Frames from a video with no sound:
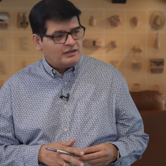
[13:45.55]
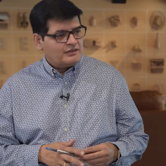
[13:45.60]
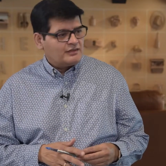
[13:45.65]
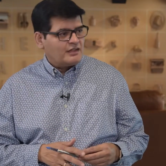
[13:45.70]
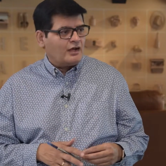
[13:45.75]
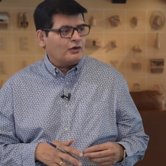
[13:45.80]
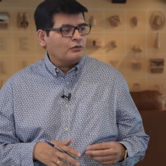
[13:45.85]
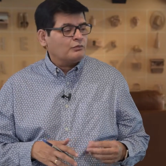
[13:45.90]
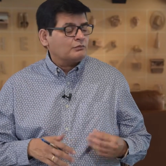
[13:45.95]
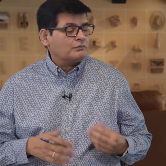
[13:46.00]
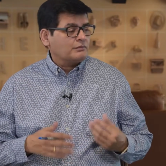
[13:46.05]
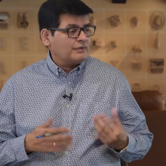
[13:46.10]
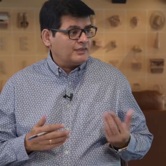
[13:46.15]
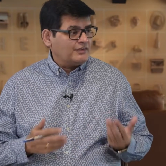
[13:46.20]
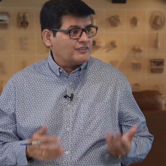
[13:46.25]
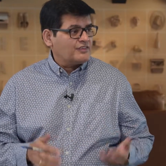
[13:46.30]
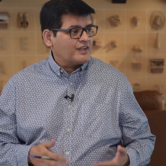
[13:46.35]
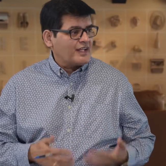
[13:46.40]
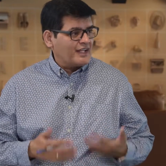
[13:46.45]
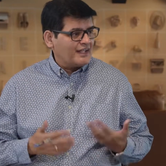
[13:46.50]
now
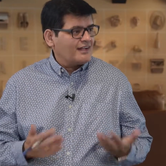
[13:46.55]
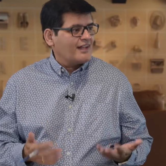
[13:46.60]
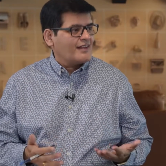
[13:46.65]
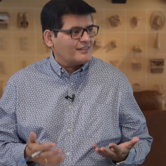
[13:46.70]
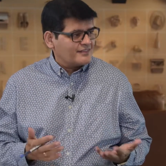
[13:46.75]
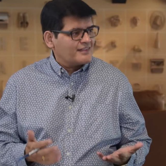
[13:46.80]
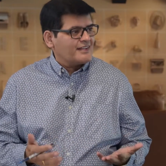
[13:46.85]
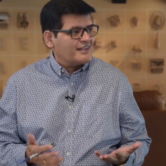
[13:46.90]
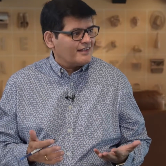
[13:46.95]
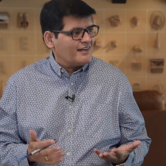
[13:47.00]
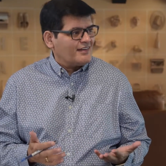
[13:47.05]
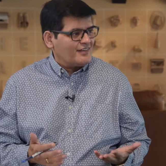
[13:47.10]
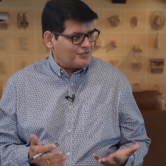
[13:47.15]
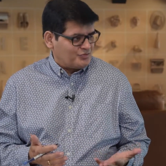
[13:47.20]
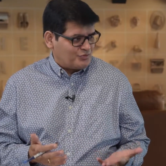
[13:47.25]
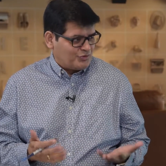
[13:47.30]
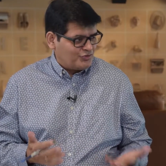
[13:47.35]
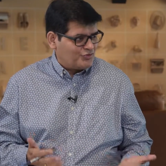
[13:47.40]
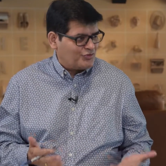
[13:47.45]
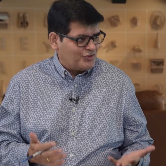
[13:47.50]
he's again asking us,
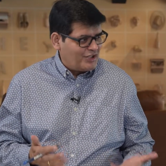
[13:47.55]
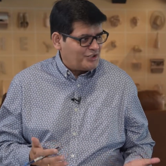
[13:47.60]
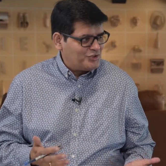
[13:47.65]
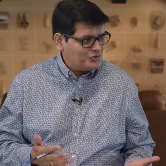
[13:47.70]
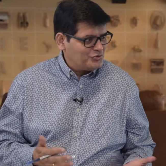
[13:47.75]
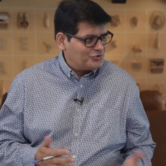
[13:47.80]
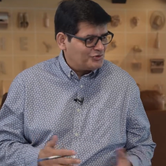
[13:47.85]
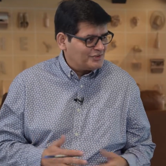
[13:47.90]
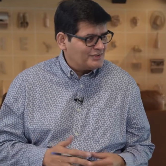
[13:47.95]
what should I do?